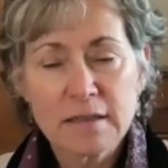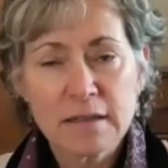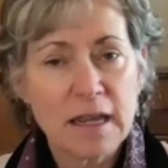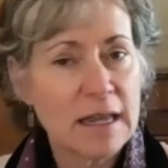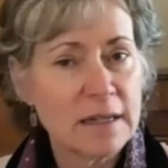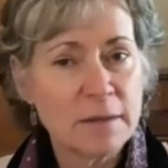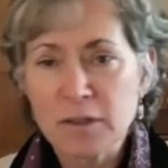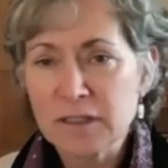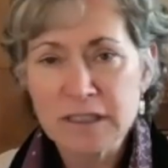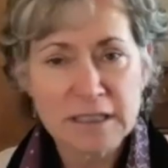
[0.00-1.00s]
And the
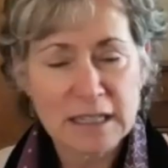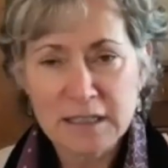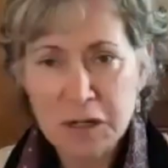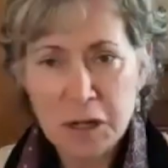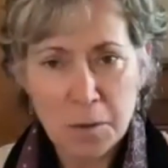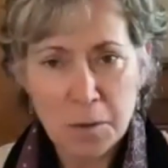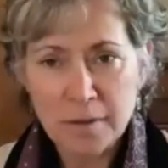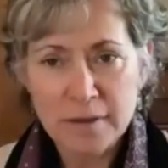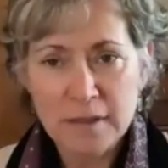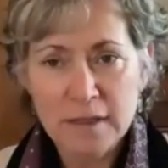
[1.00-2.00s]
person says no.
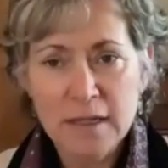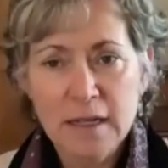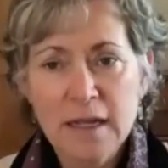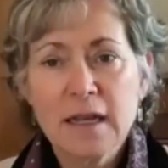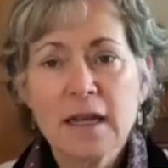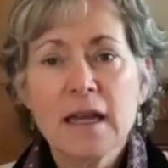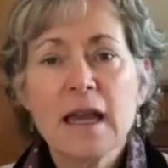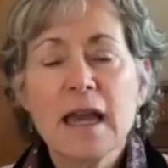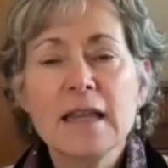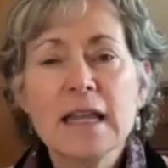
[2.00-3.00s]
And